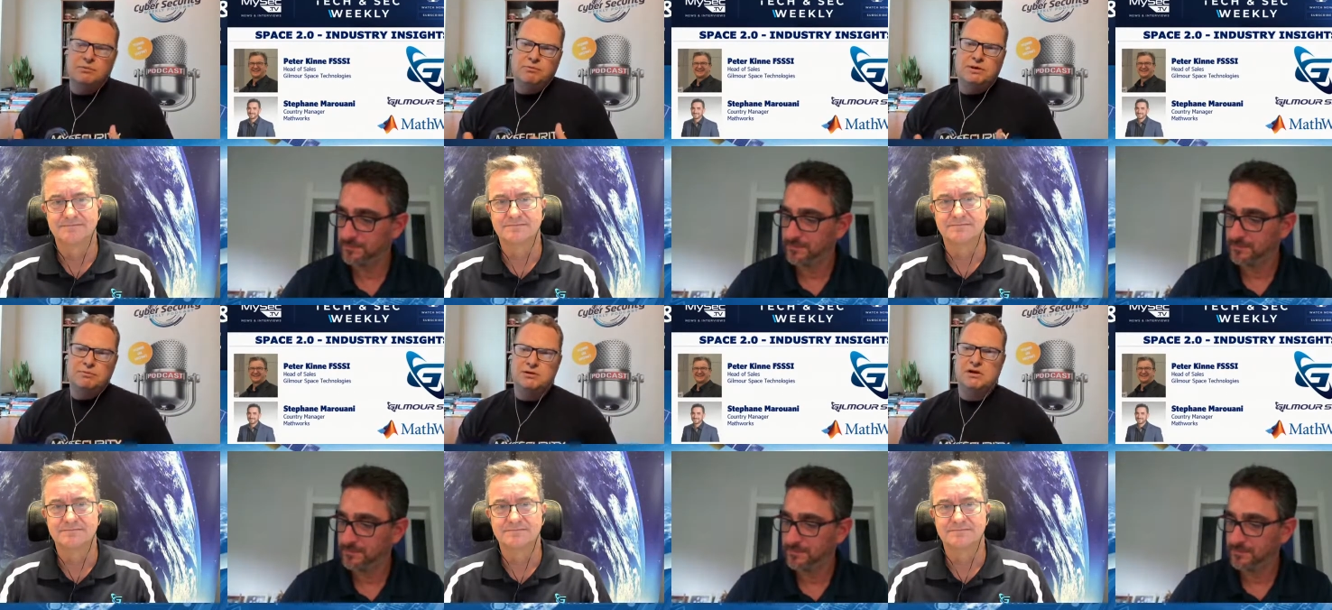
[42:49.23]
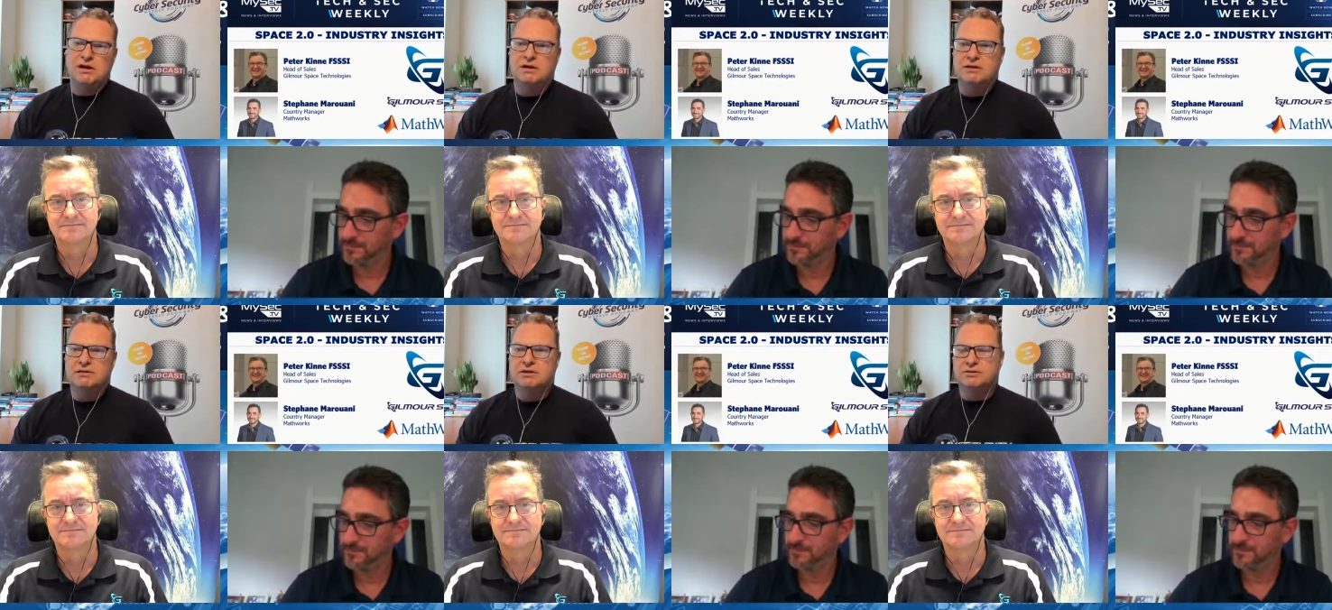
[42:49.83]
Speaker 1: what, what kind of
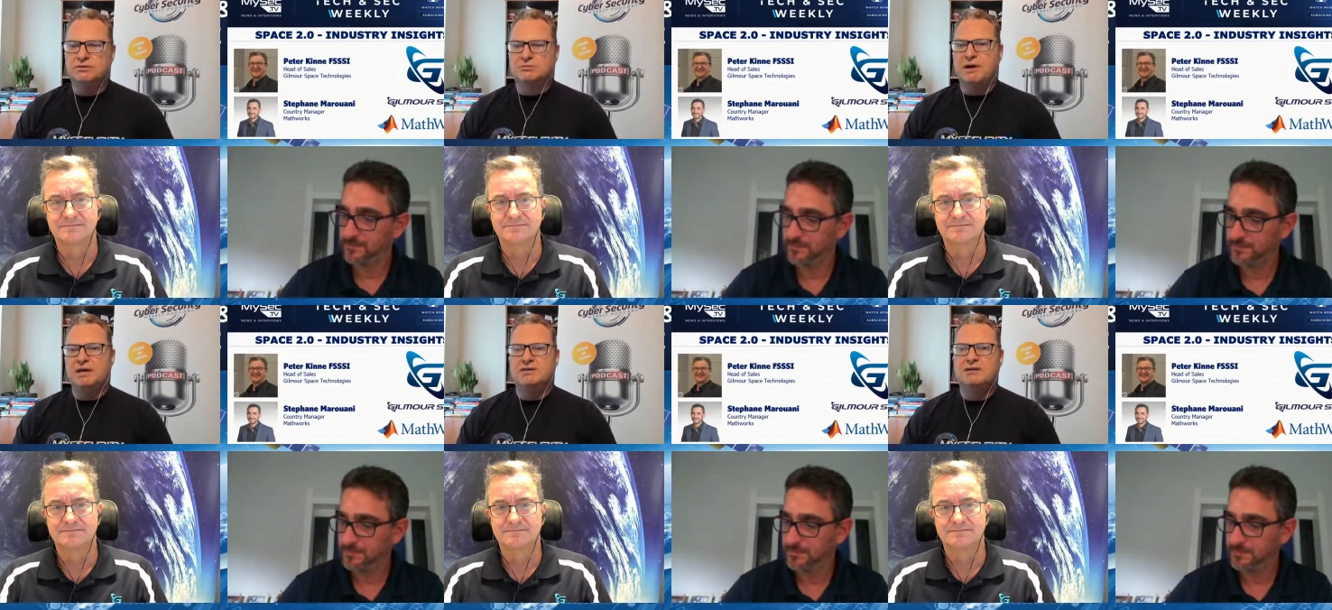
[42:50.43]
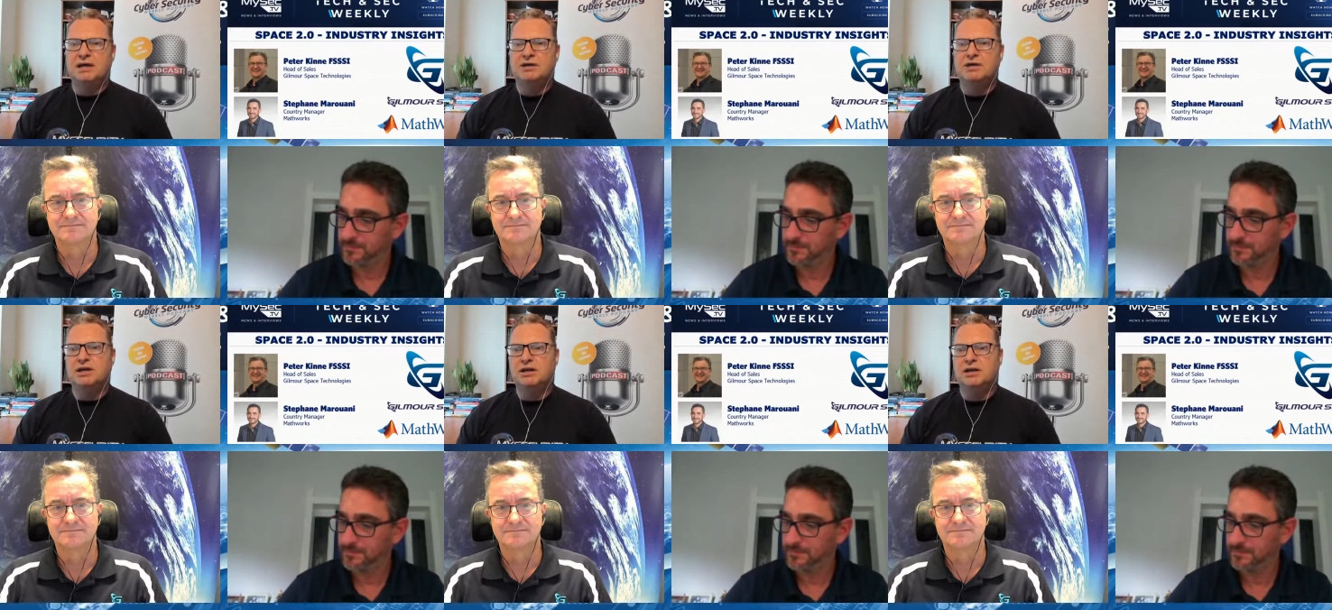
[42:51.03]
the skills base that
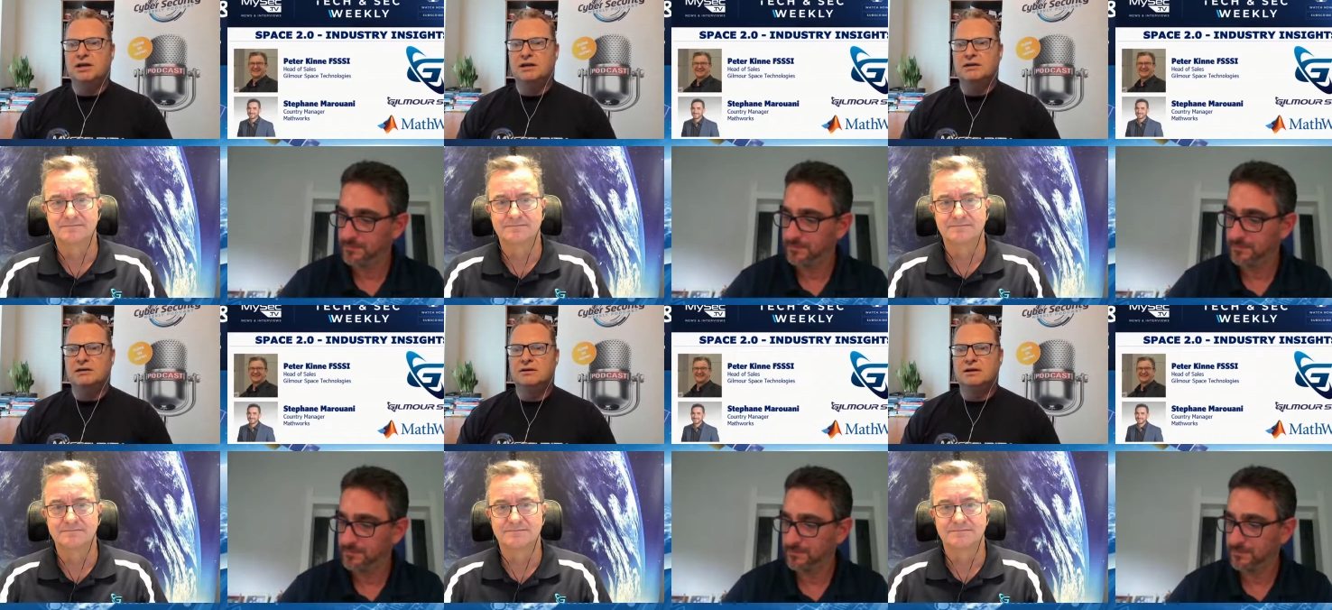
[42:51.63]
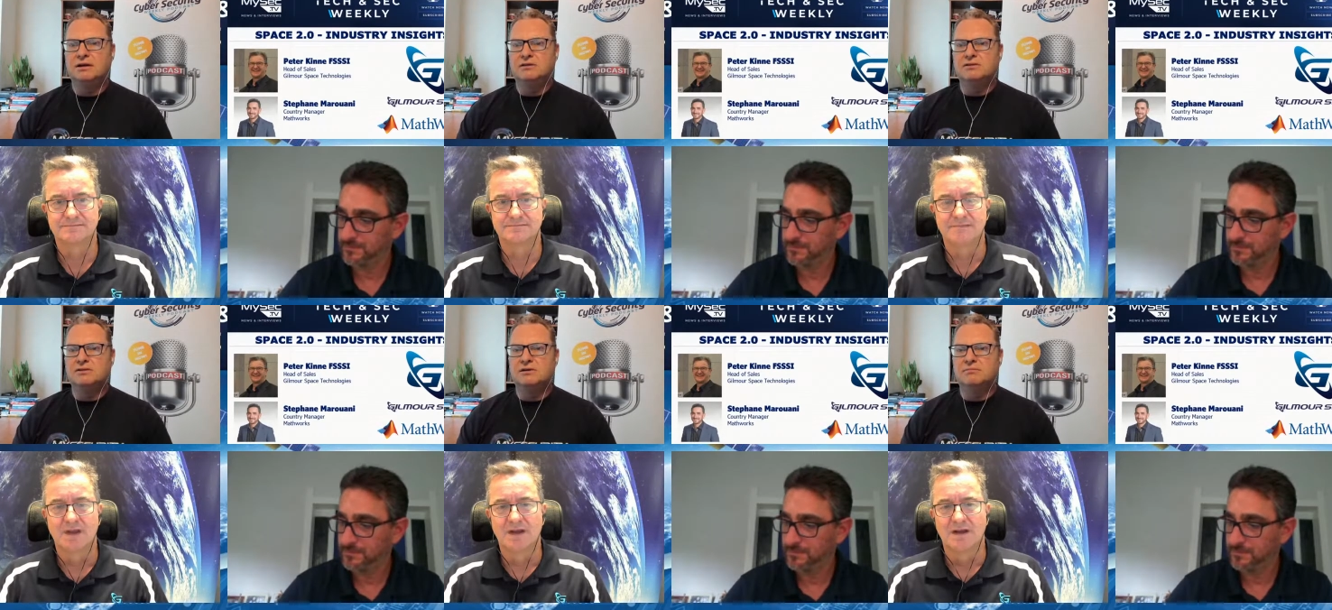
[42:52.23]
you're going to need uh,
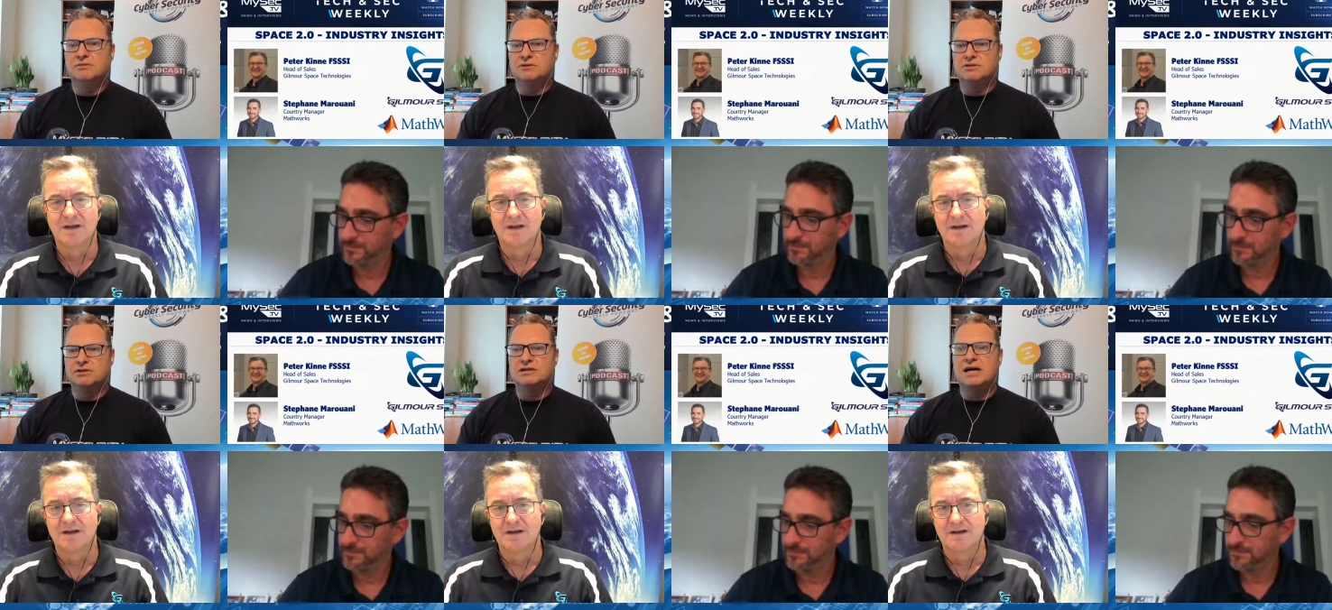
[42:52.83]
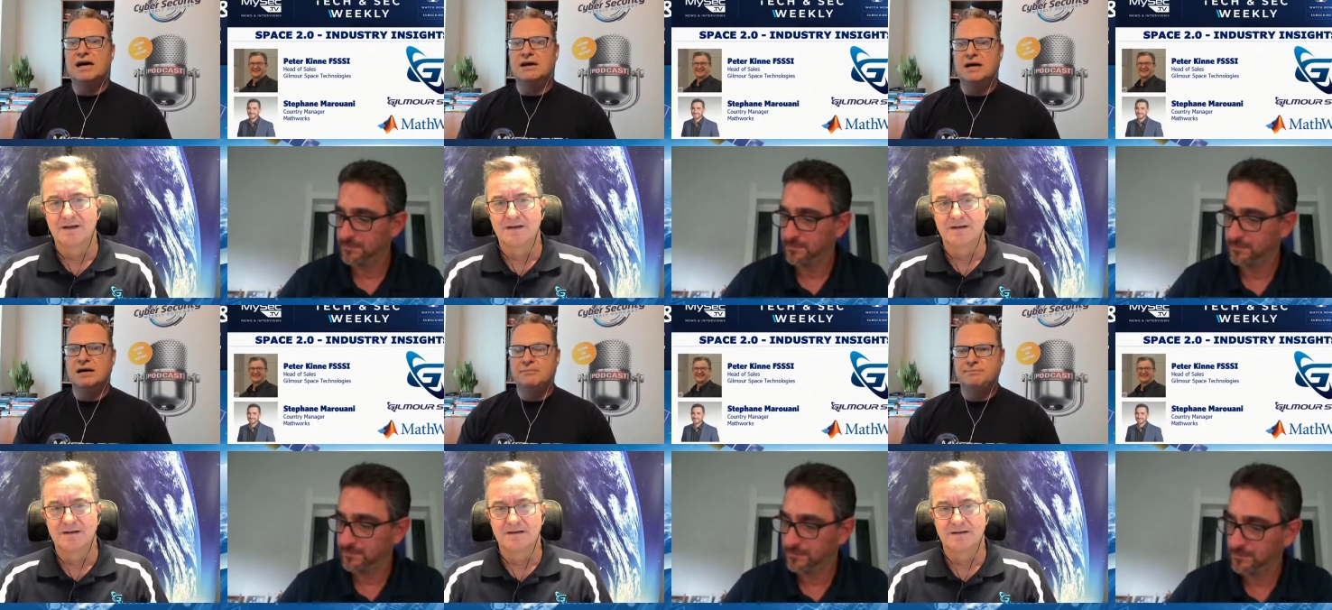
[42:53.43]
to, to sort of scale
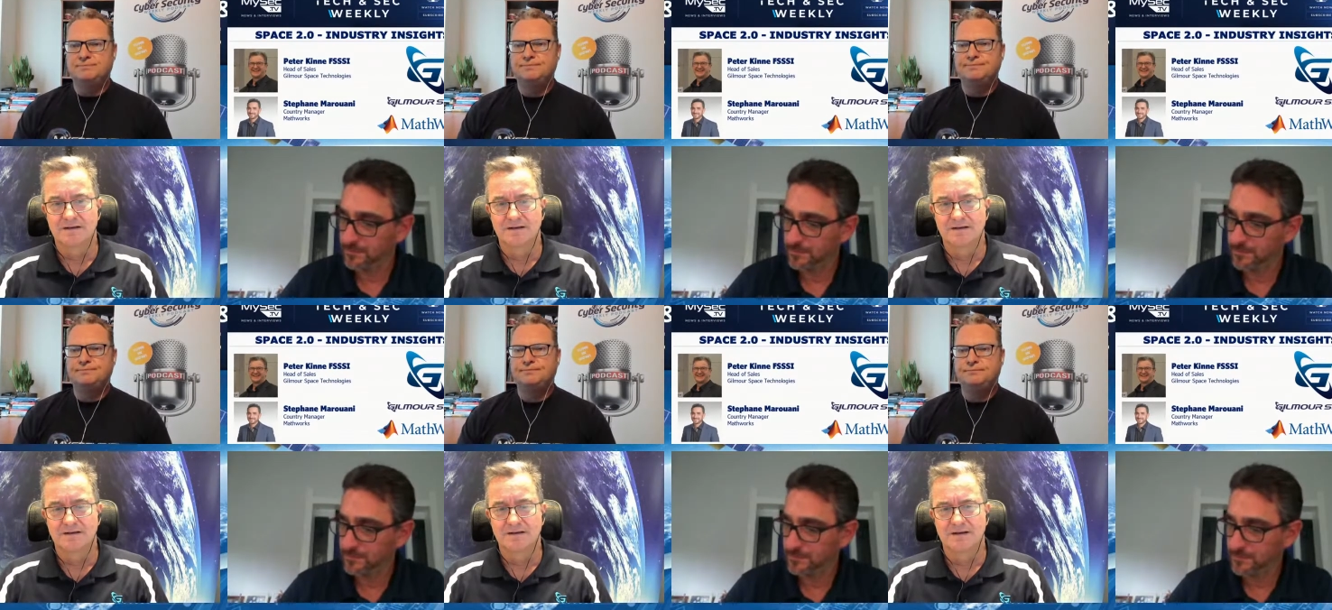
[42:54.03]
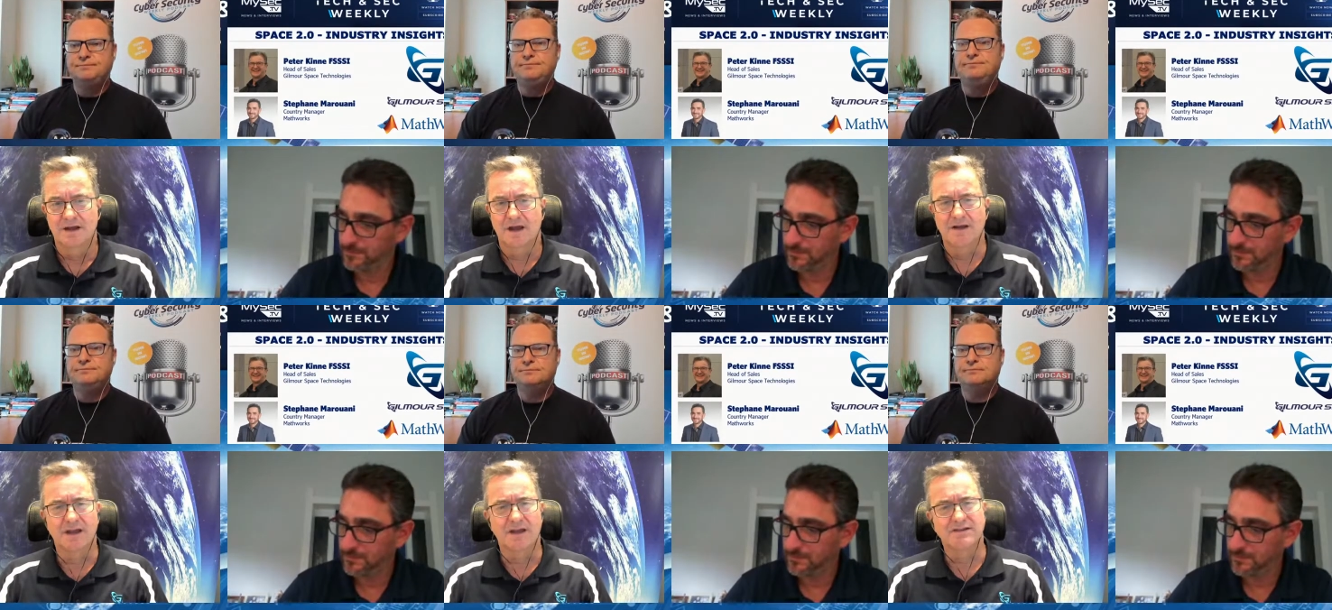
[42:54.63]
up?
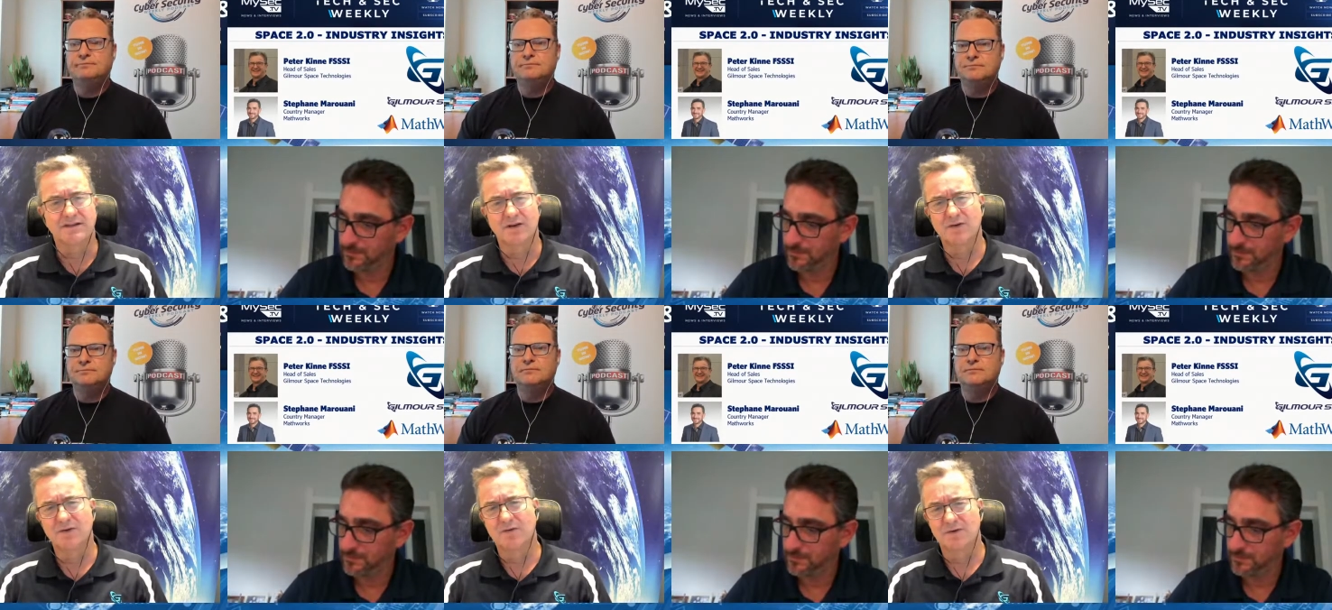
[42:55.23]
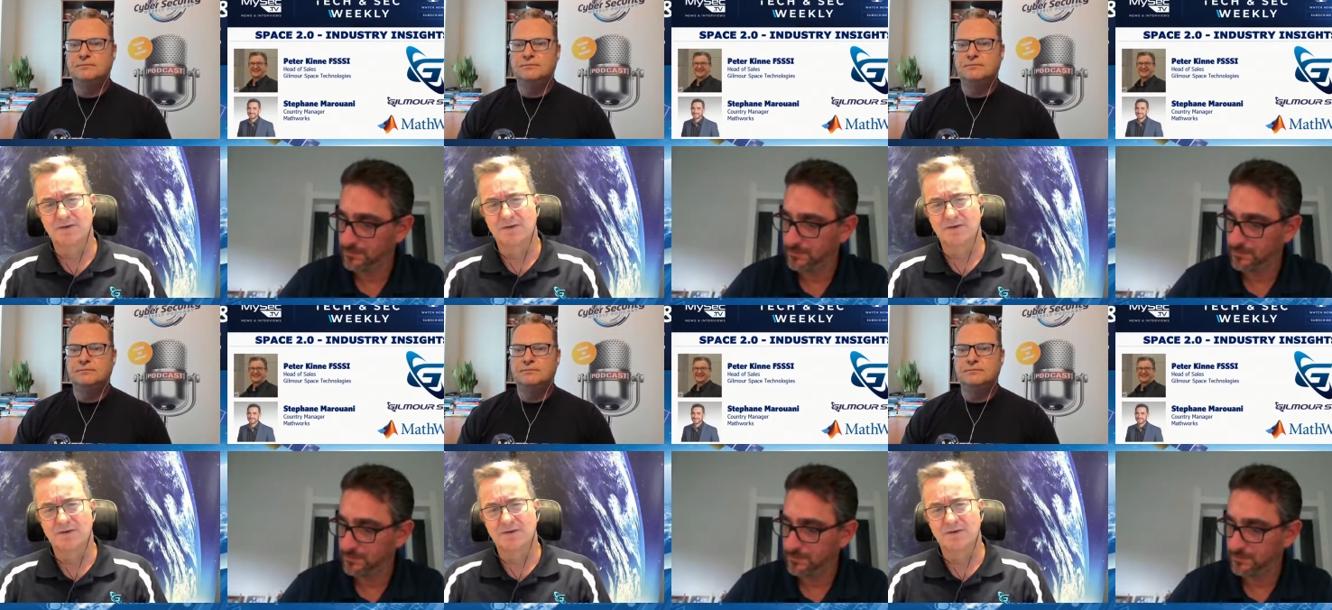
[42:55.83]
Speaker 2: Okay, so